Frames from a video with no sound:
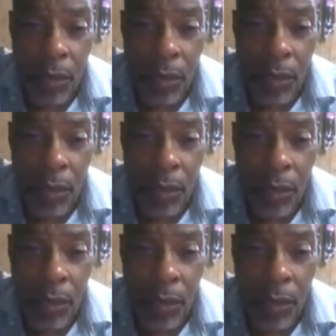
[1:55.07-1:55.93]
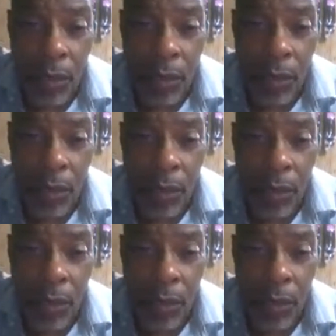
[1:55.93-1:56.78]
Now, it's true that
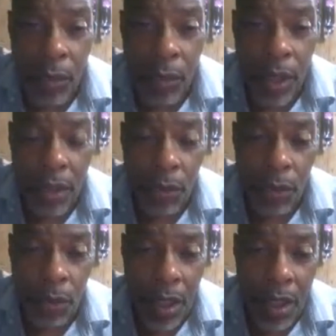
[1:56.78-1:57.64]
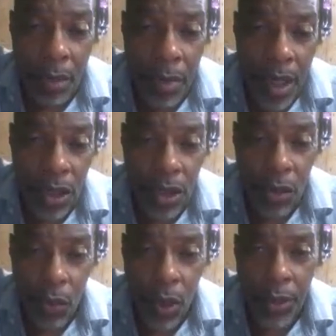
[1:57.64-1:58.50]
one of the
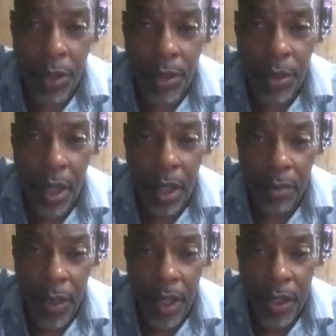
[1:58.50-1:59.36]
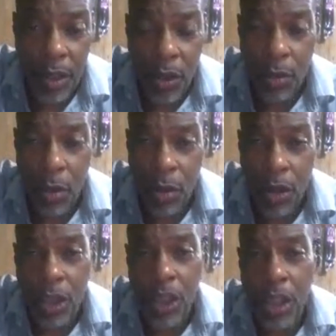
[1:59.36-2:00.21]
measures of wealth is home
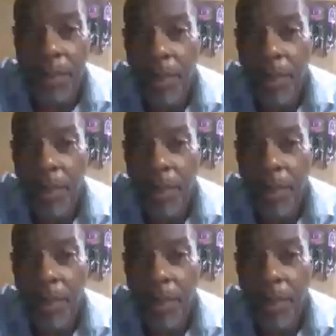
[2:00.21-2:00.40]
ownership,